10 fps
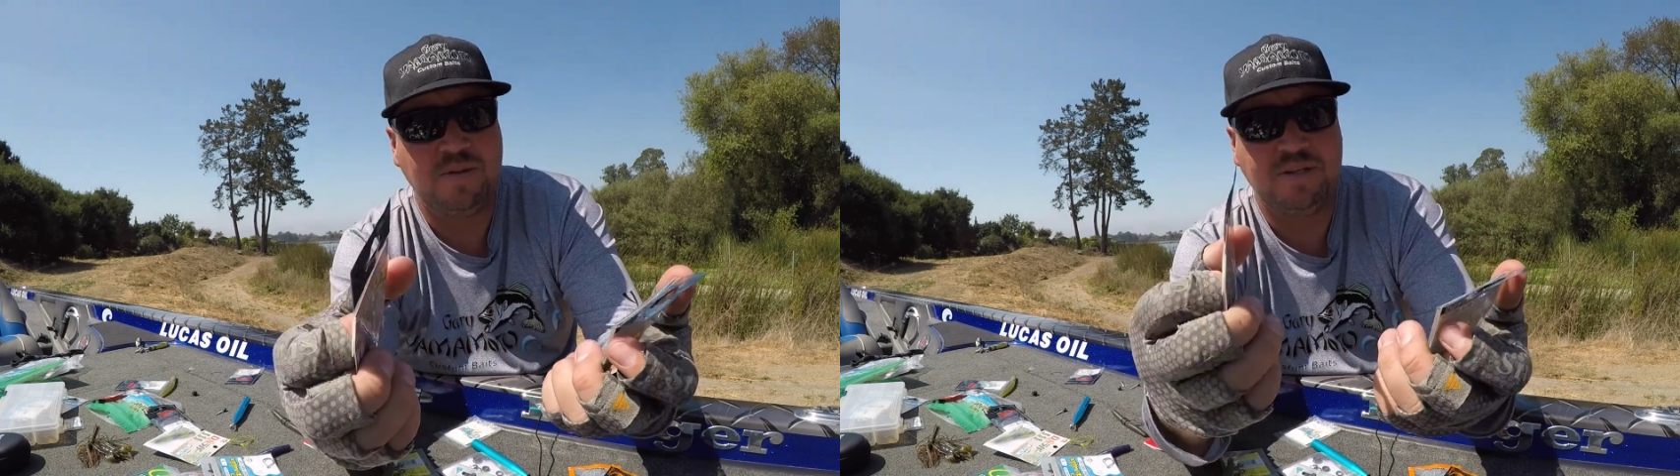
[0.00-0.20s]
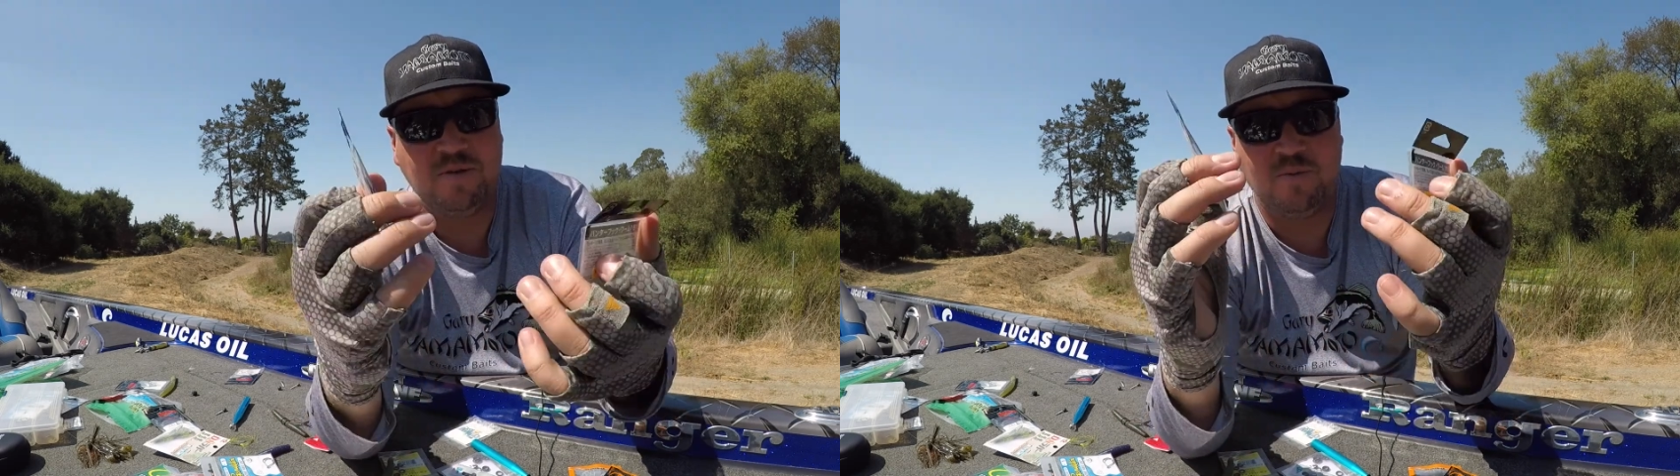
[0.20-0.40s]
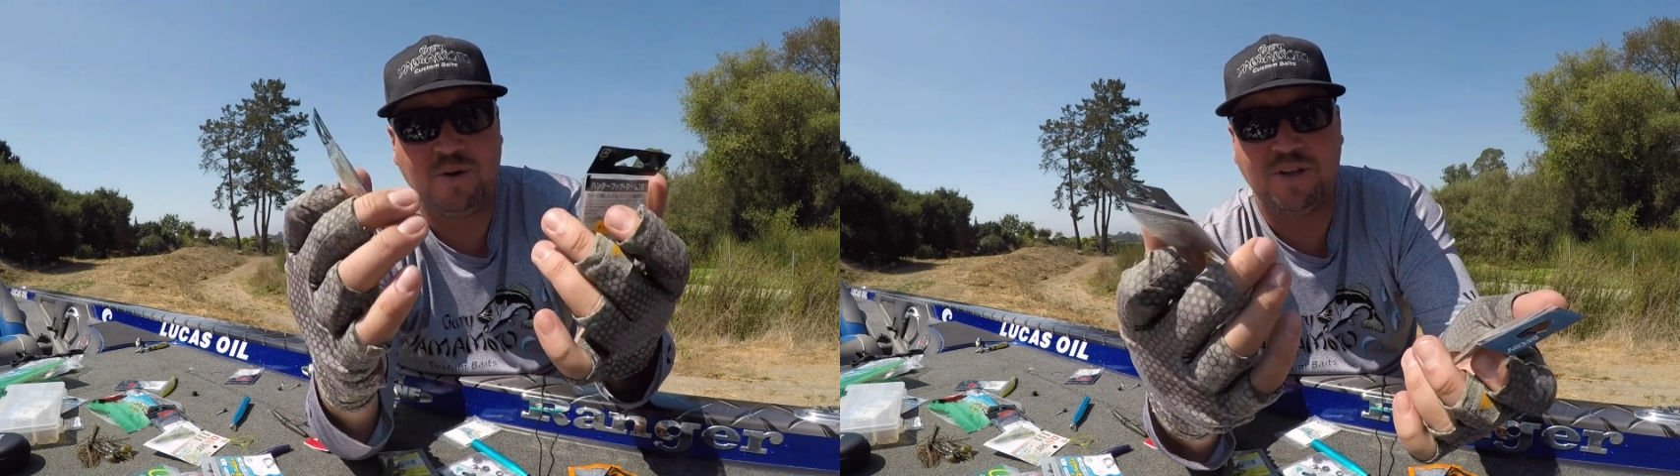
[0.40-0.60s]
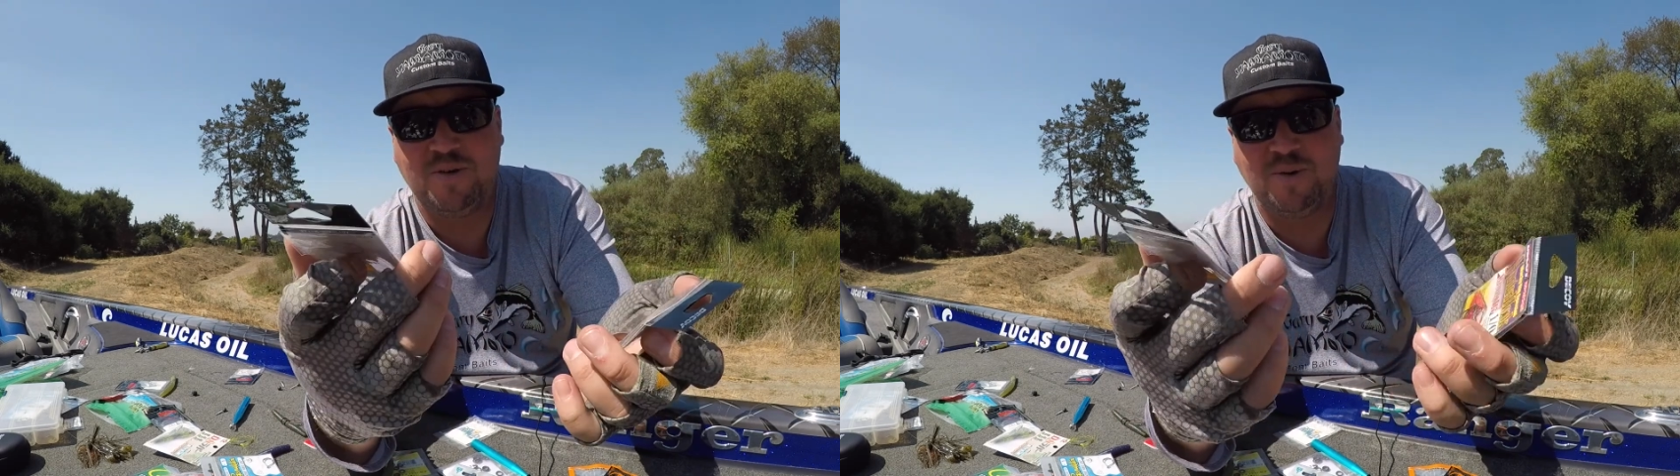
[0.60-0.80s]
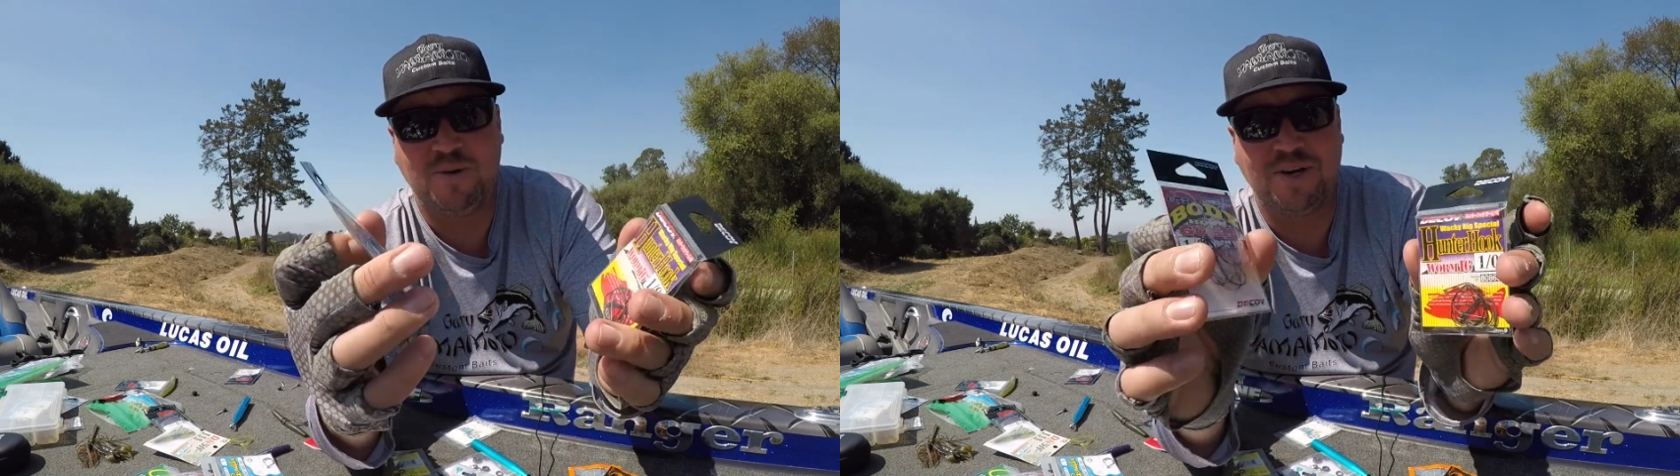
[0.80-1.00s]
These are really
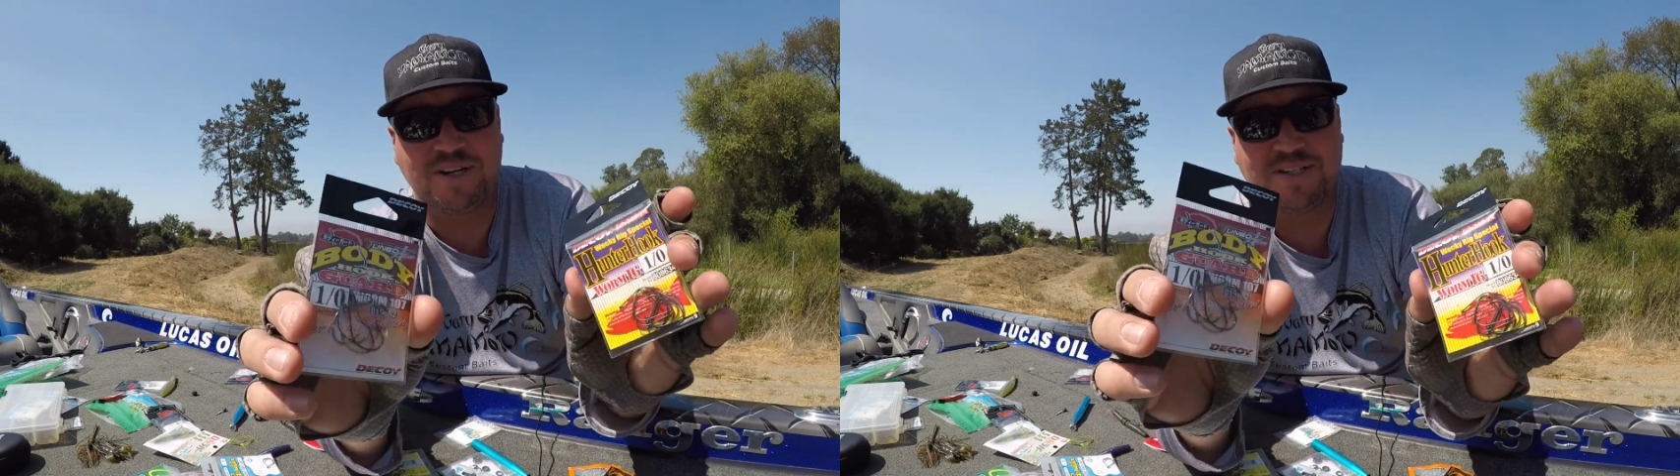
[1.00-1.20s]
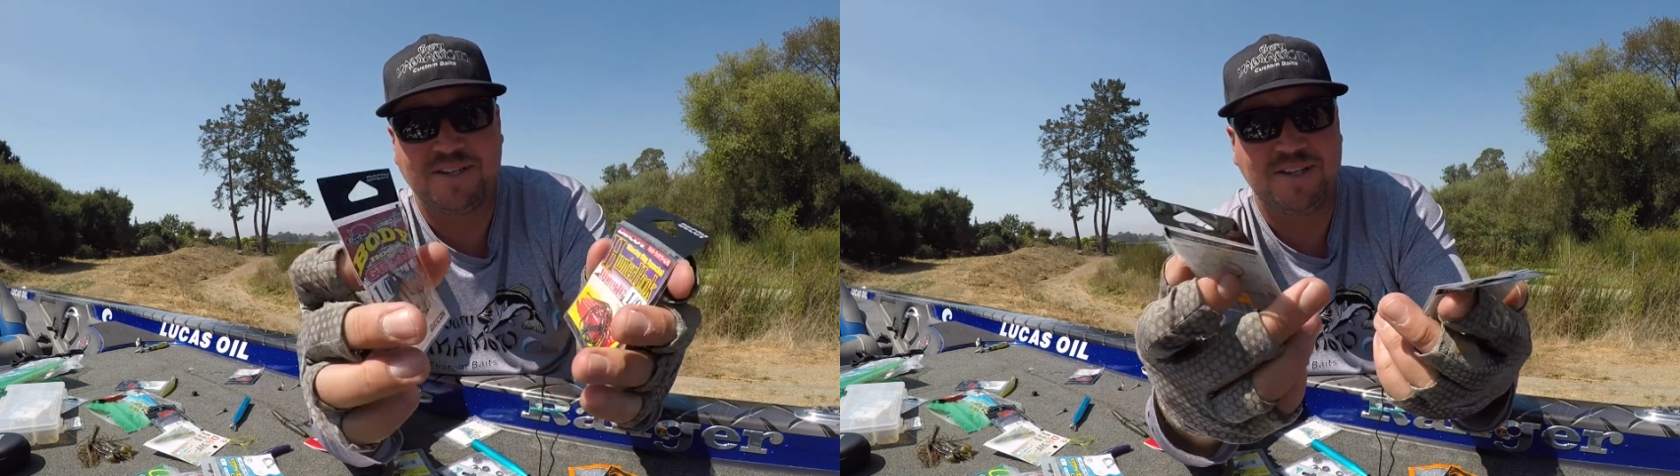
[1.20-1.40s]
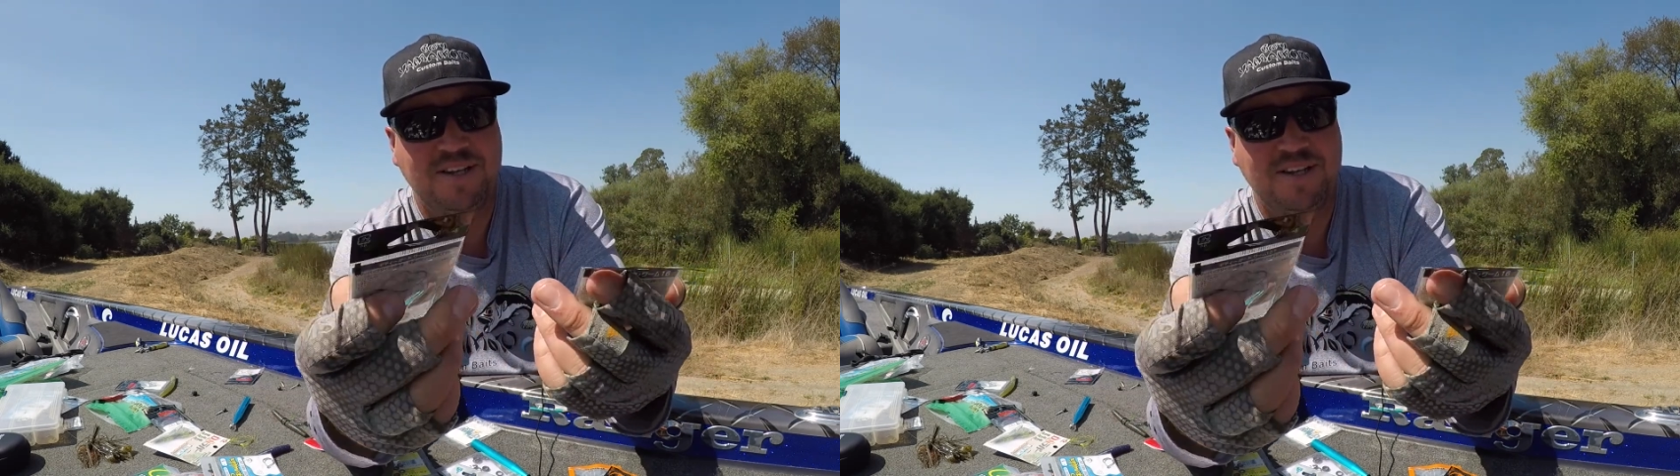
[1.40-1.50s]
cool hooks.